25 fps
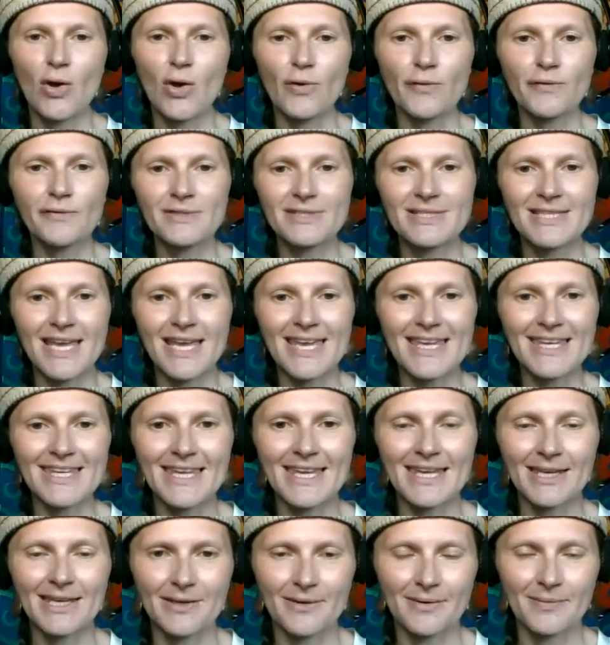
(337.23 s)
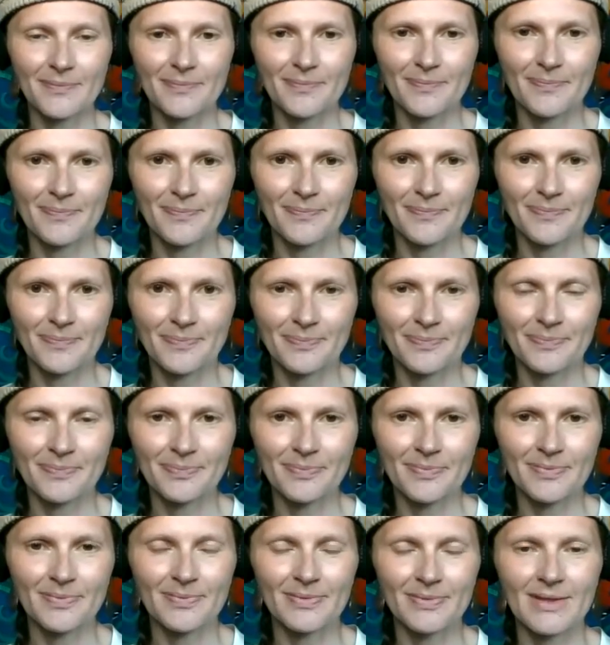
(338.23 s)
of taking,
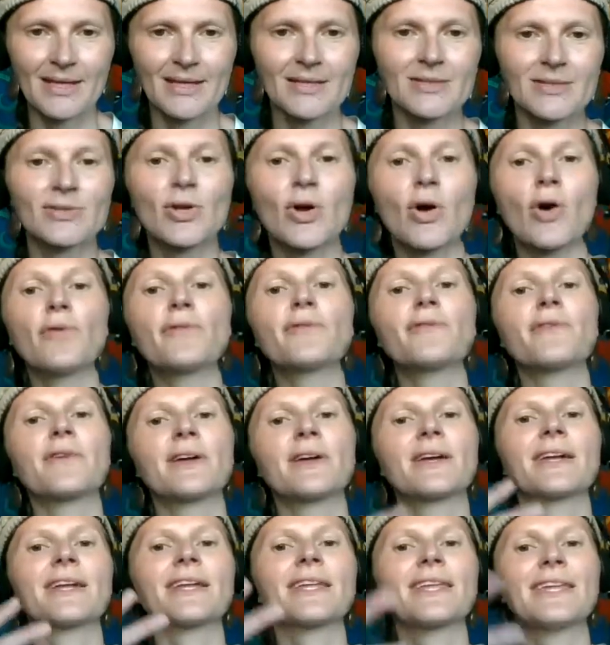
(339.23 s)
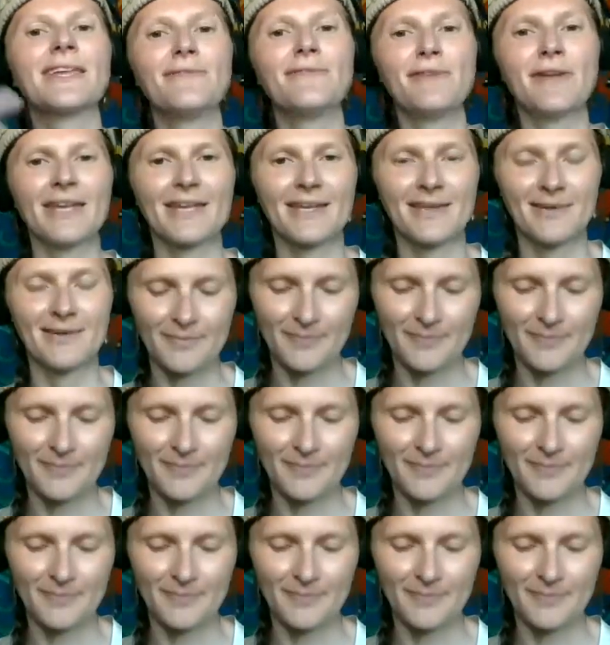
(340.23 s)
not of giving.